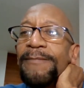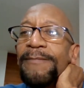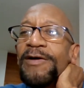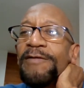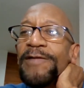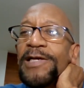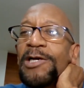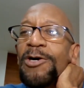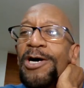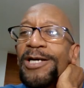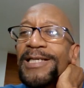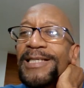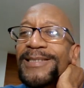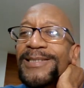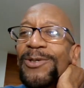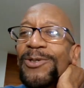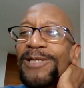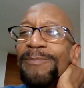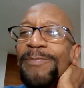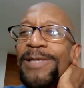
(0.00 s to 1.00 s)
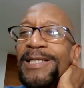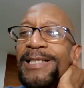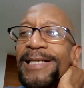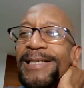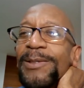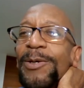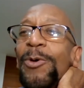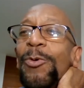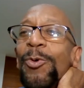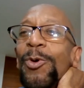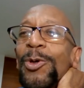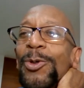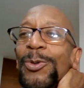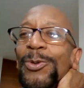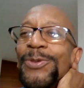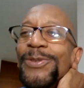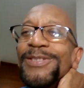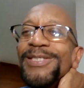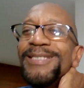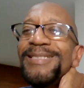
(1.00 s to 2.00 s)
Probably card that sold 1 million. Whoa,
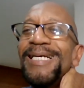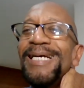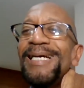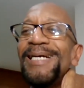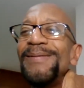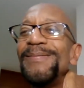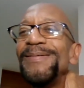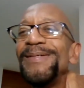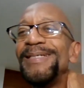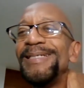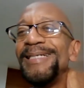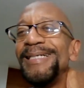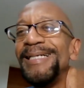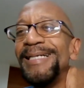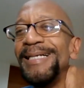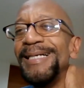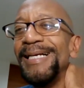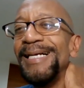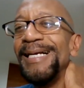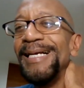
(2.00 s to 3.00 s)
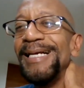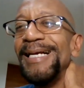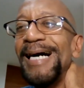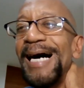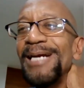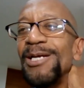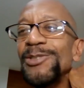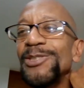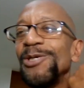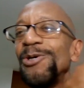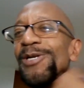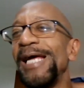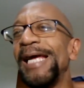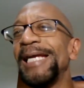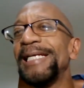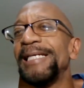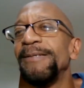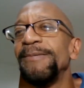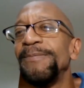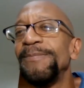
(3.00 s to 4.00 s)
damn. I just don't
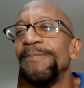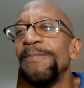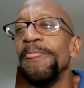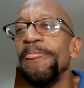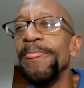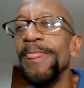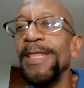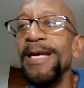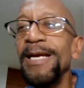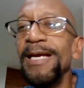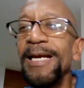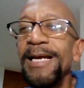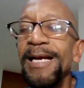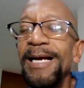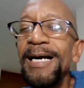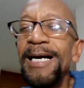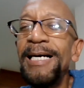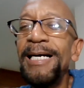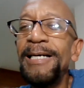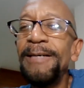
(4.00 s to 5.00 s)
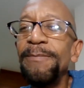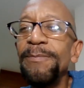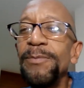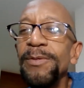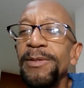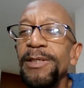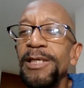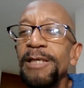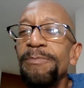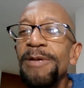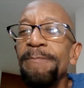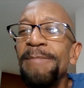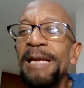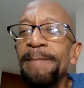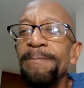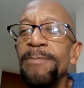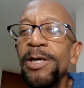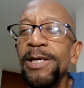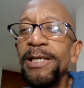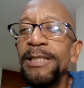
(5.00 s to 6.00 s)
like them. You can probably
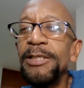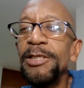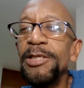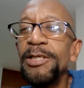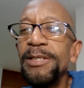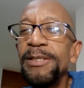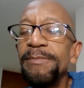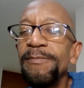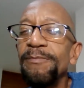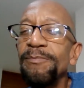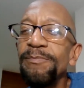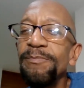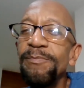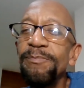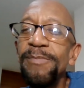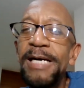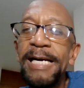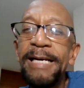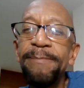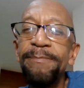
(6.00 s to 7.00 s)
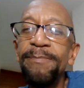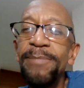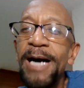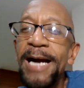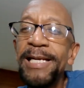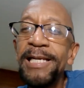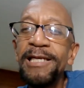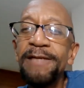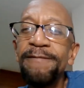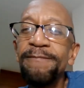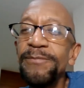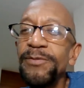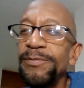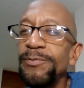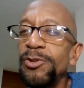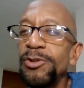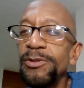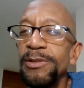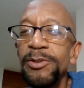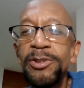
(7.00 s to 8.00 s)
make money by buying and
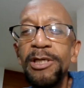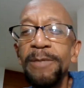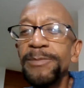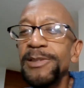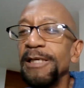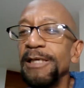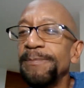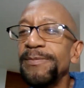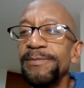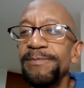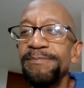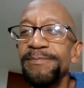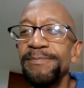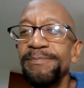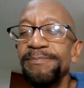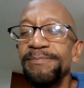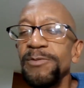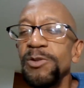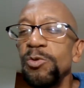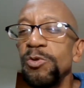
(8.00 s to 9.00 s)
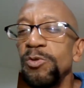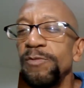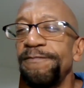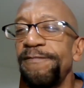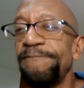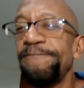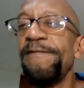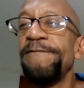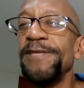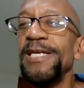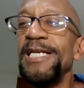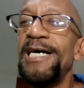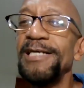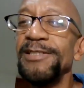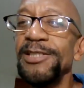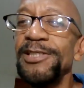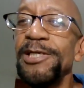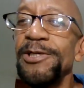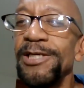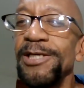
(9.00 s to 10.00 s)
jumps up
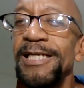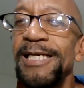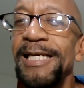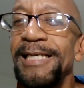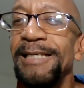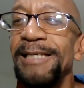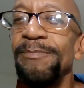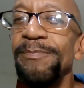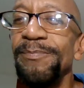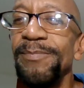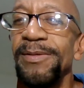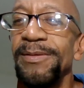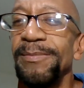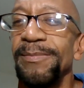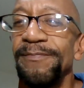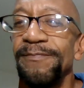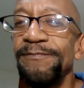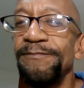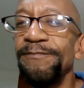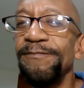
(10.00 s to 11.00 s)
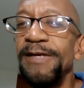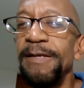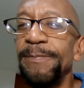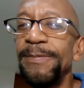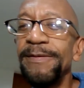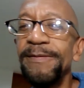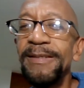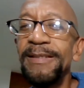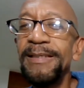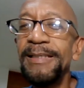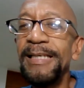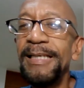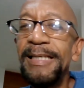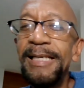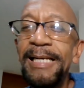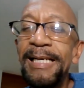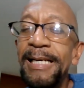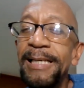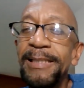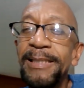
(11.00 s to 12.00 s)
$50 a share today and flip it.
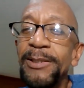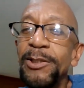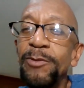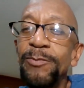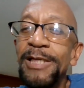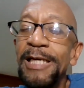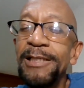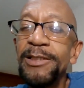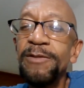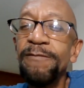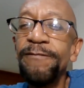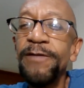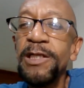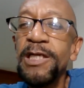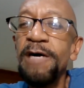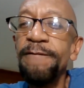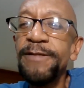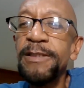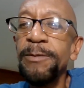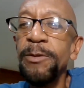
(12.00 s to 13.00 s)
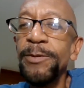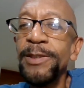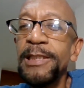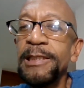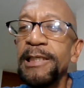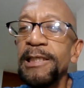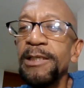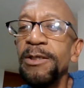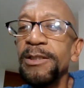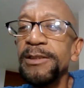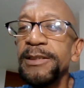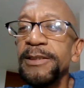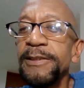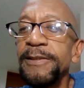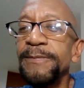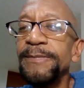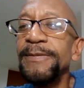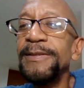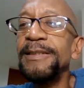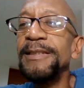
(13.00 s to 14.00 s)
I don't know, but I just don't feel comfortable with it in the long
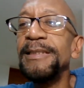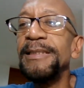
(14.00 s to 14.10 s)
term.